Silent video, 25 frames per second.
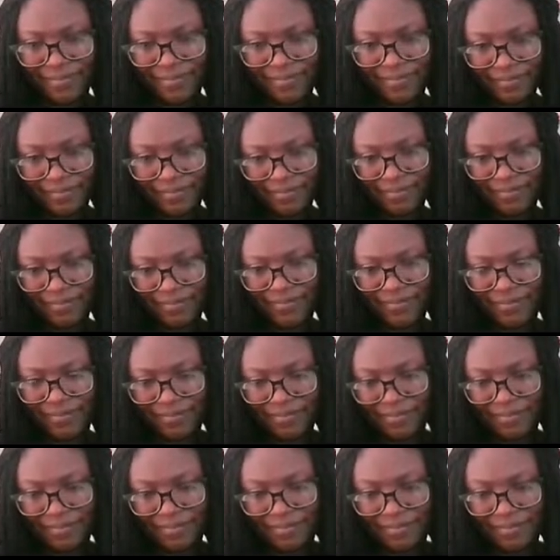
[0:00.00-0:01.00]

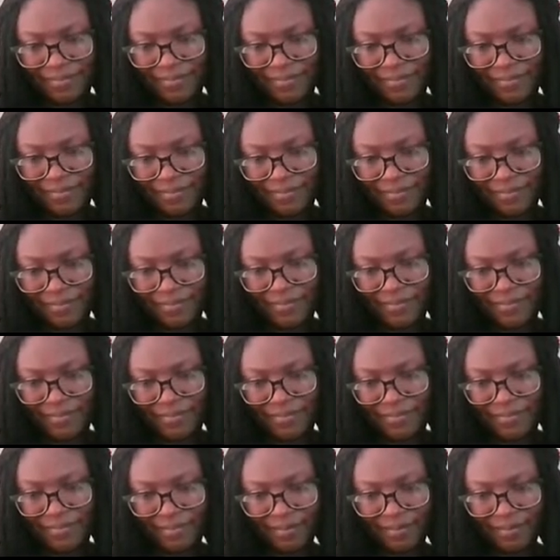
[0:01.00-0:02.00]

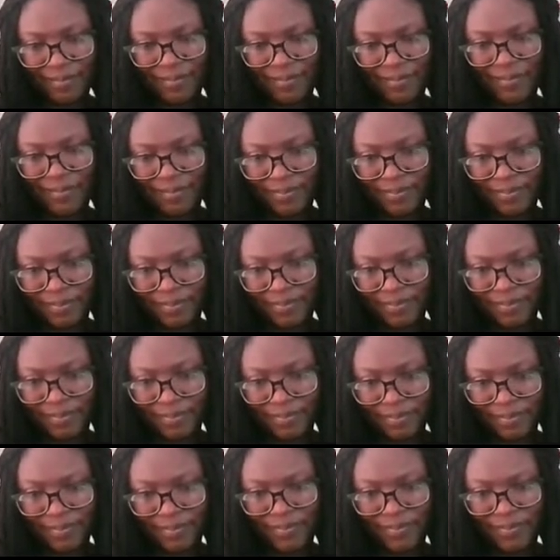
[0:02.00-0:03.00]

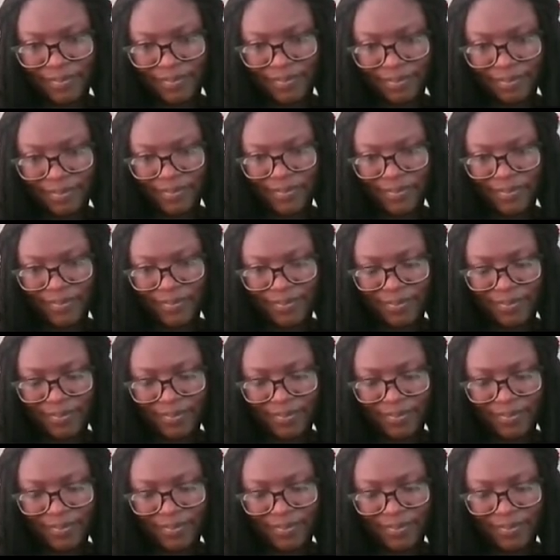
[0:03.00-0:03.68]
(silent)